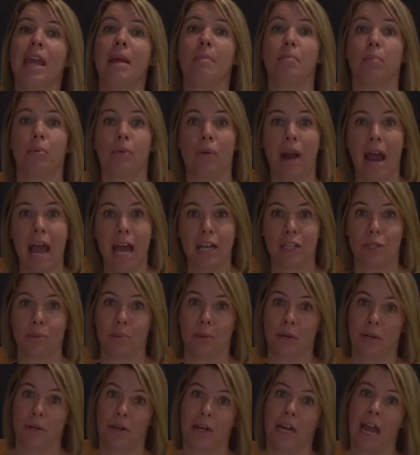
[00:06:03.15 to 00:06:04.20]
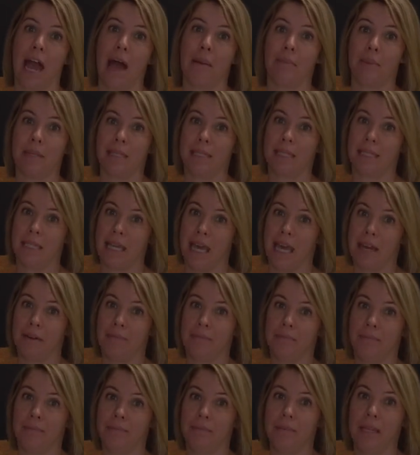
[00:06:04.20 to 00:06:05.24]
a brass burner cap
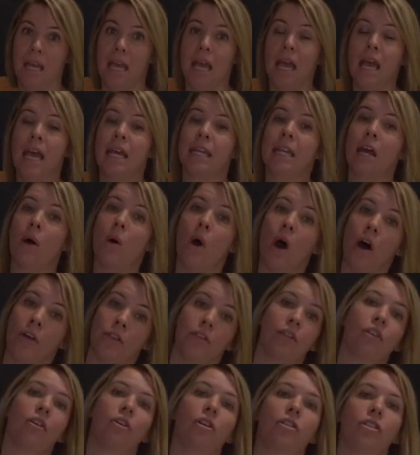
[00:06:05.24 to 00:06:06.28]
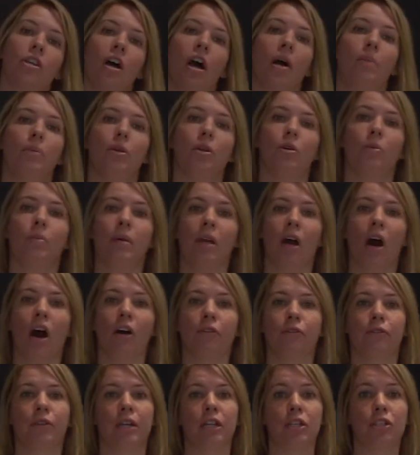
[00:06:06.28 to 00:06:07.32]
instead. Now on the cooktop, you'll be
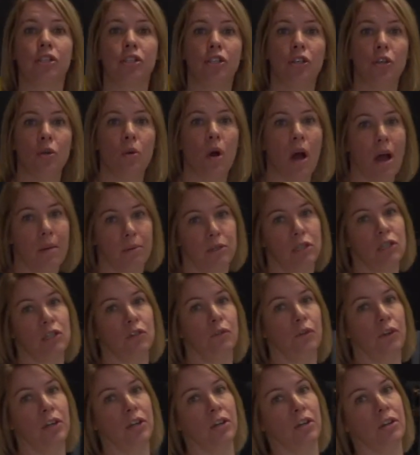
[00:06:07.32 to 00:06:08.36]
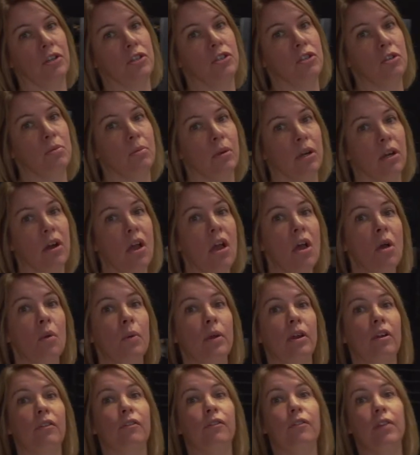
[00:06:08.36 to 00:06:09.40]
offering two options for your consumer.
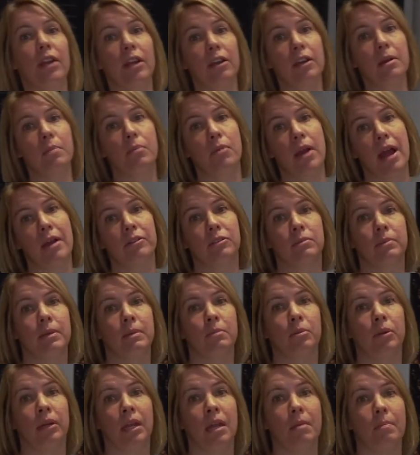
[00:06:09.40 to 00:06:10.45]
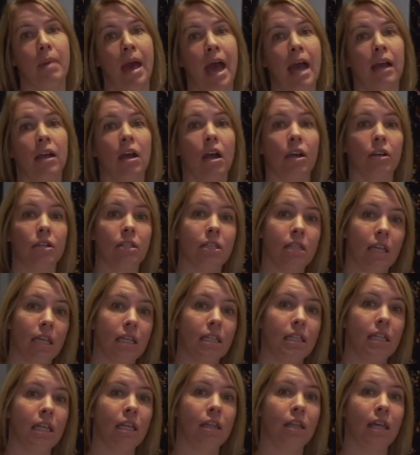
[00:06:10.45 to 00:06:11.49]
We are very proud to be bringing back our
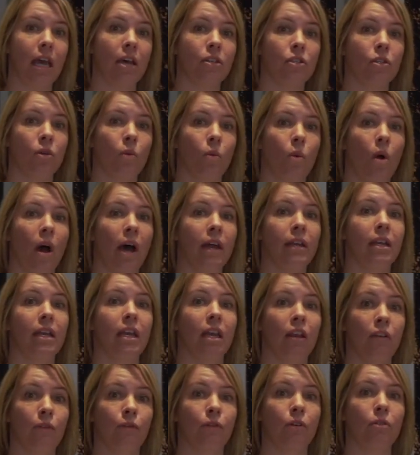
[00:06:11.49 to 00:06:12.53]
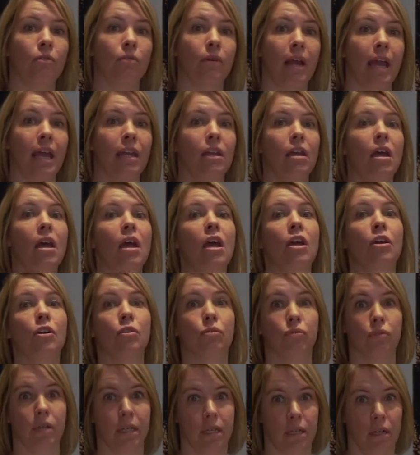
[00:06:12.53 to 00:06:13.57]
16,000 watt infrared
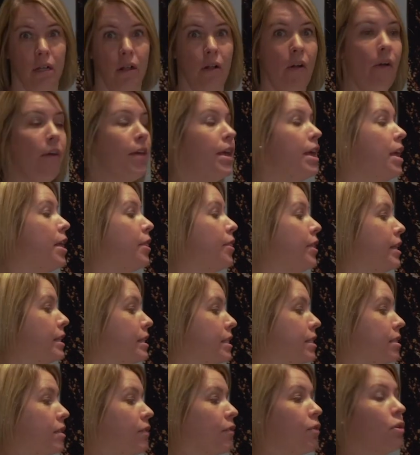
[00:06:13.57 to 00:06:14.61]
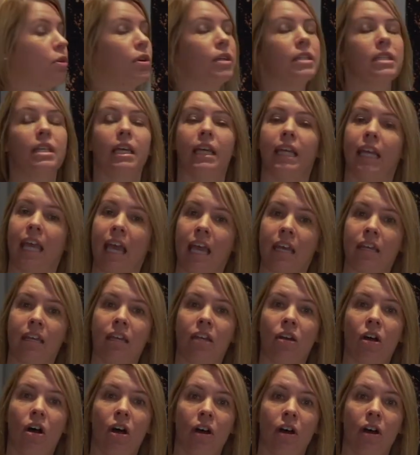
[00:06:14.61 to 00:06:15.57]
grill. This is of course, again, in